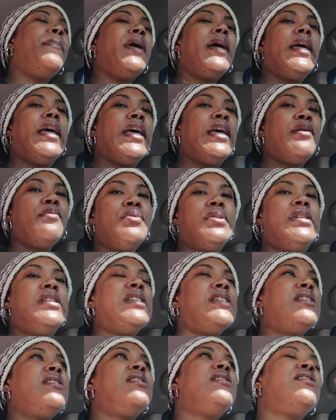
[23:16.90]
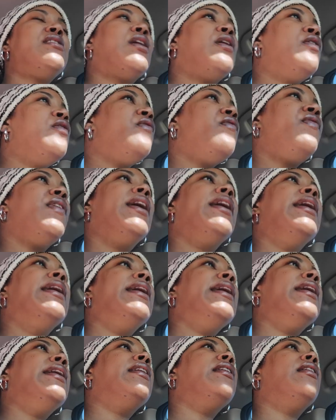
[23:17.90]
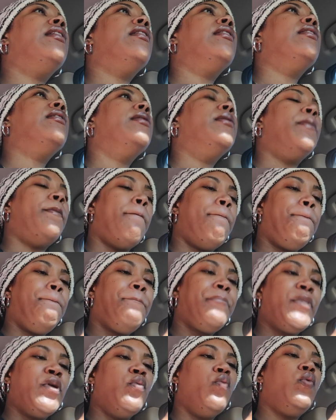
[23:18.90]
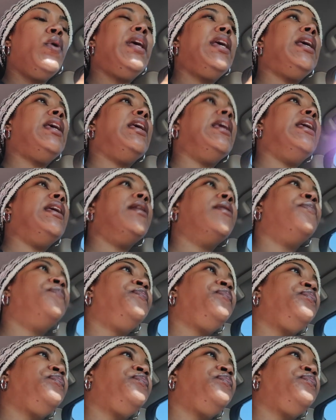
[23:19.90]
but it was just so fun. We